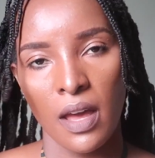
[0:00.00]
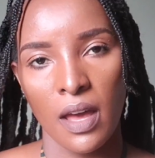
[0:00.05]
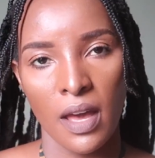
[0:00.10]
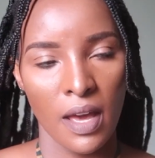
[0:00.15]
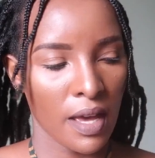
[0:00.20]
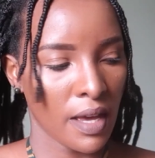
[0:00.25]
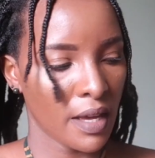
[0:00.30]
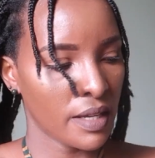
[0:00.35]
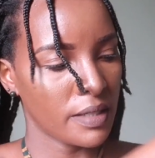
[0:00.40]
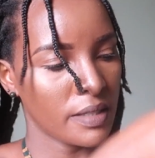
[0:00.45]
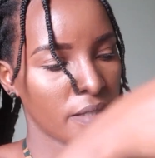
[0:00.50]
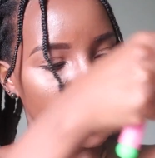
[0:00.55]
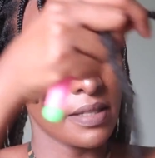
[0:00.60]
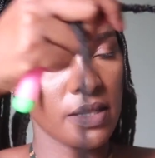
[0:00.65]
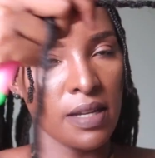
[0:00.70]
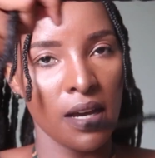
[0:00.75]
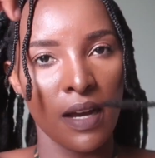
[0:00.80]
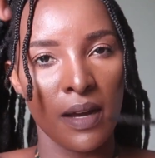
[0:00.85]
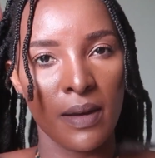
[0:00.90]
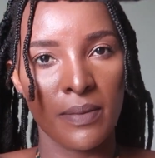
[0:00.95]
And
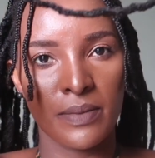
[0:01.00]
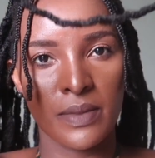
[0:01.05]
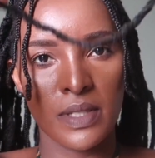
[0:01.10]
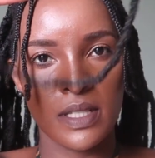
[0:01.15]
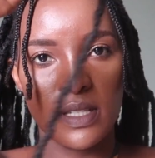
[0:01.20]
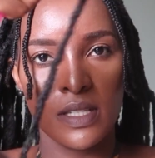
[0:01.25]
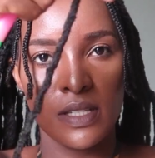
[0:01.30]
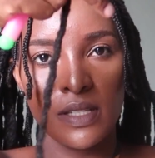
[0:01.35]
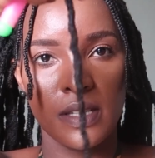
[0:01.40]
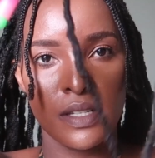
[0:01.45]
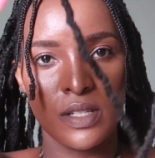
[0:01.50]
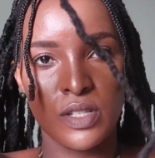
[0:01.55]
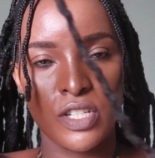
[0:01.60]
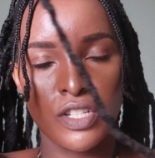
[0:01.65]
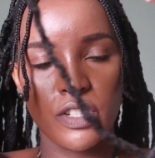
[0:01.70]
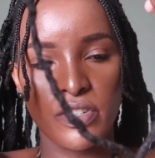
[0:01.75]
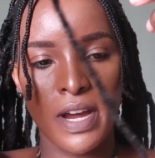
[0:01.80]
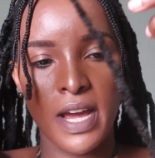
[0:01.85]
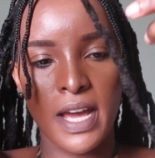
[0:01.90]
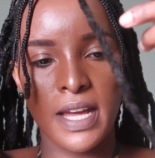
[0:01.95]
this is the
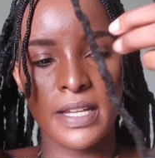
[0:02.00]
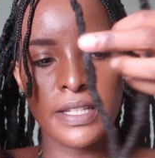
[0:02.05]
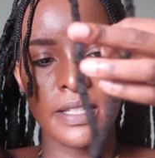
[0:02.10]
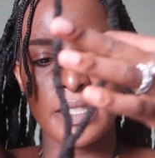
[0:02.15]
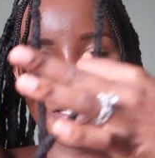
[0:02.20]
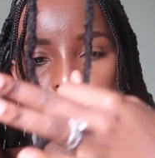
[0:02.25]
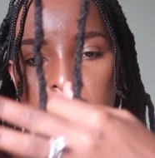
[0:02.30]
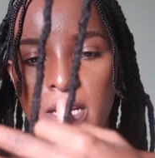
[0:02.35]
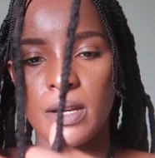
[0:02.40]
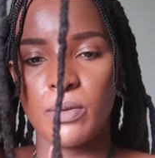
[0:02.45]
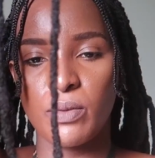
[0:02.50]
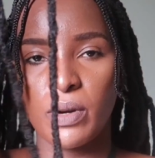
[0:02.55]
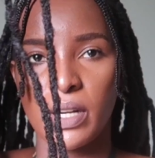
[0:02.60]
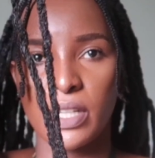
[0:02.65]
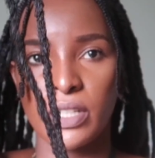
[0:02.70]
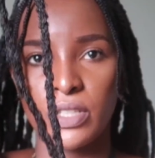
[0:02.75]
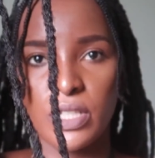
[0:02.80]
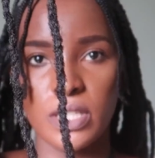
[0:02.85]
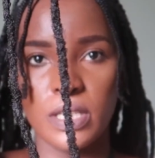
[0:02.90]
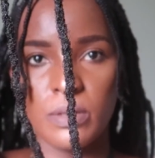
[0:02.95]
strand, and what
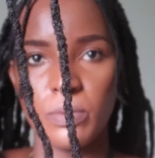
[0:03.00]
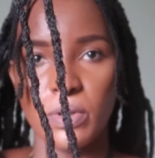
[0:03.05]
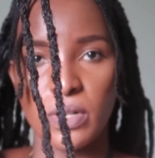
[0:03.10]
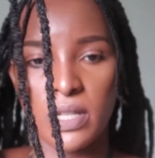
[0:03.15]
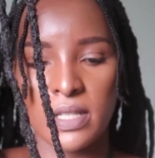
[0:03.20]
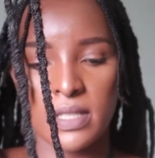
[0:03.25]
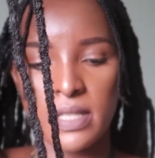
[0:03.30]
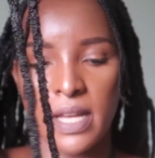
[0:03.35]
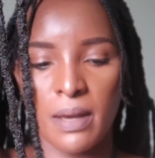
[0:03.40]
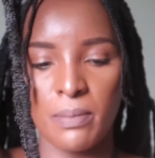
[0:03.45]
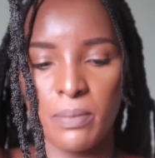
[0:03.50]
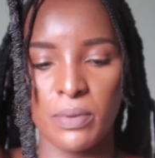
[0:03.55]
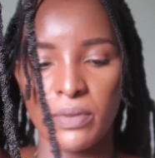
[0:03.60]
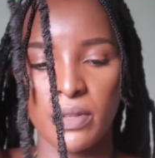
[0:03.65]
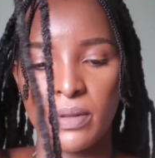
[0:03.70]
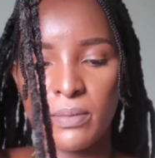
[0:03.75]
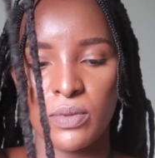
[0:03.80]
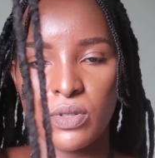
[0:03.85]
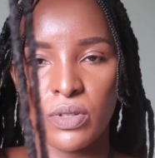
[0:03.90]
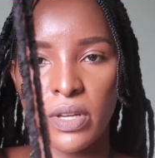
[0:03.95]
I did was I put
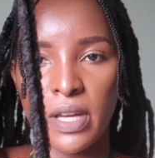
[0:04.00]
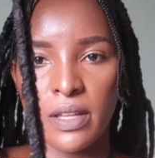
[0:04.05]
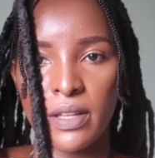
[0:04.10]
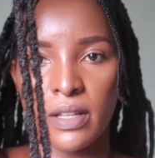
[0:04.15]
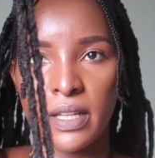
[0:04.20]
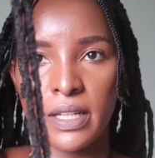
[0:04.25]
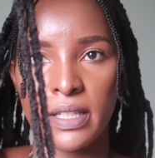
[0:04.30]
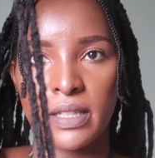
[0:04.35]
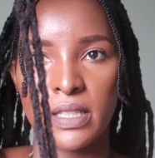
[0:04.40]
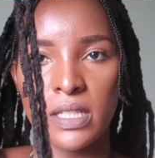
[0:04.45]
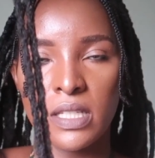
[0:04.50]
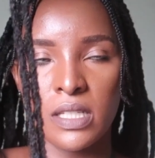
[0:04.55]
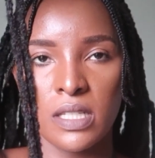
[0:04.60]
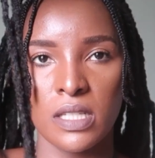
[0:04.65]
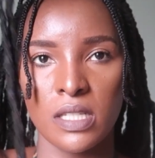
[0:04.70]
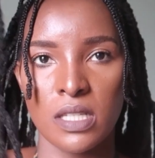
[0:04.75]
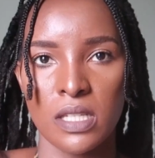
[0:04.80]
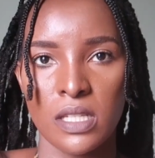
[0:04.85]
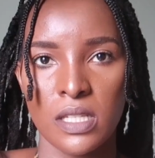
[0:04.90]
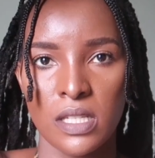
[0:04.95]
them together like
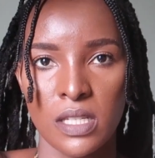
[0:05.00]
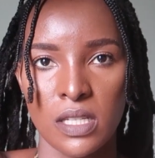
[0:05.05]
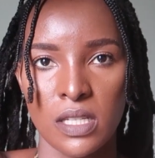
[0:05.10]
this